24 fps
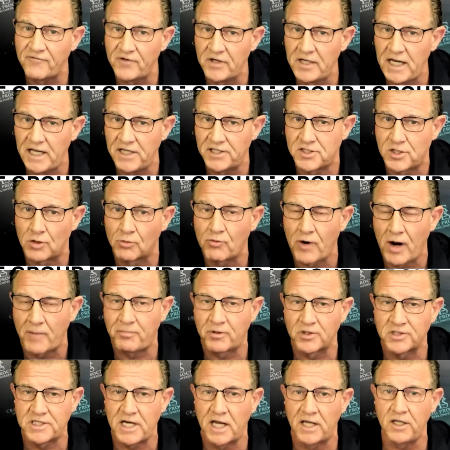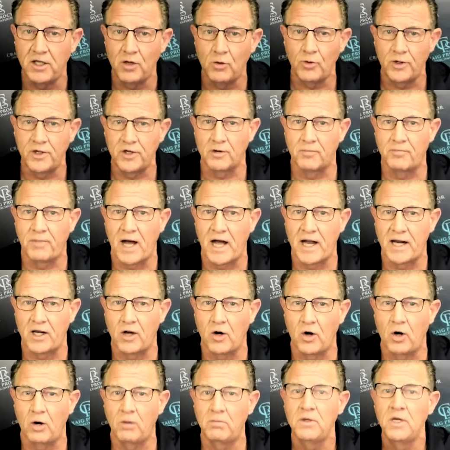an agent represent you when you're buying a
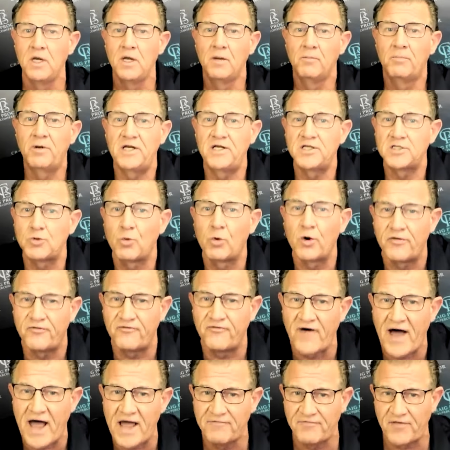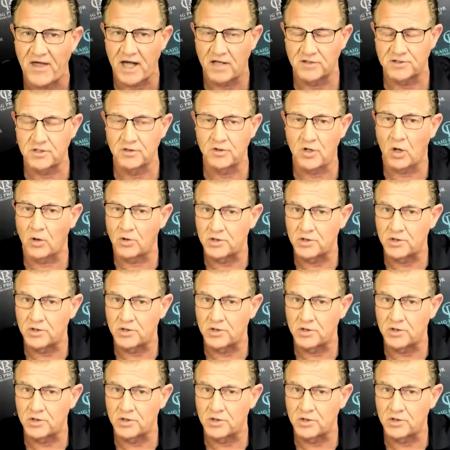home, but it's worth $5,000.